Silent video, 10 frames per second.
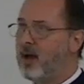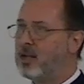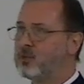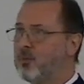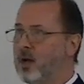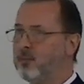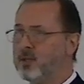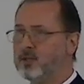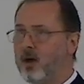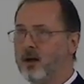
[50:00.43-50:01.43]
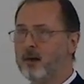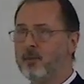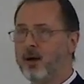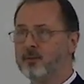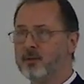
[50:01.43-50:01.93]
that's why we talk
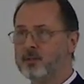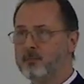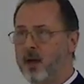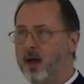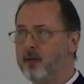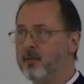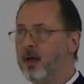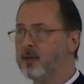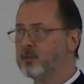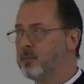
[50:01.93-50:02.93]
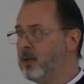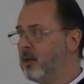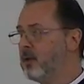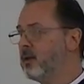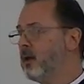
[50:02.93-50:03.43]
about this path as
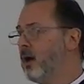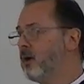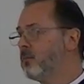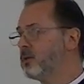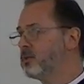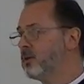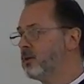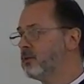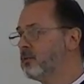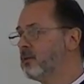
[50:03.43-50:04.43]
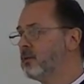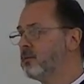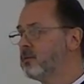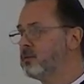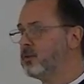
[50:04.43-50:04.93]
being a return
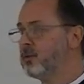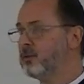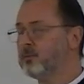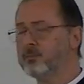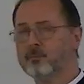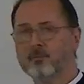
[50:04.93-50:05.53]
to